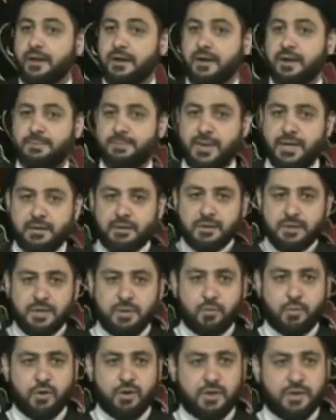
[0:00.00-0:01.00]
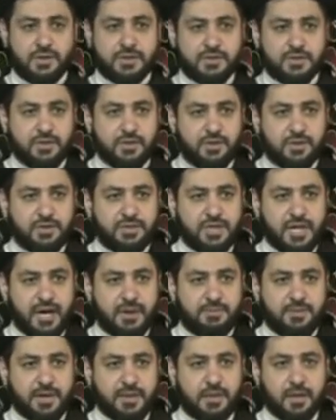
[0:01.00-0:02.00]
And apparently we're at the current
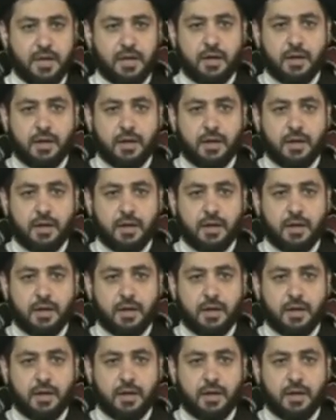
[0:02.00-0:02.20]
time that,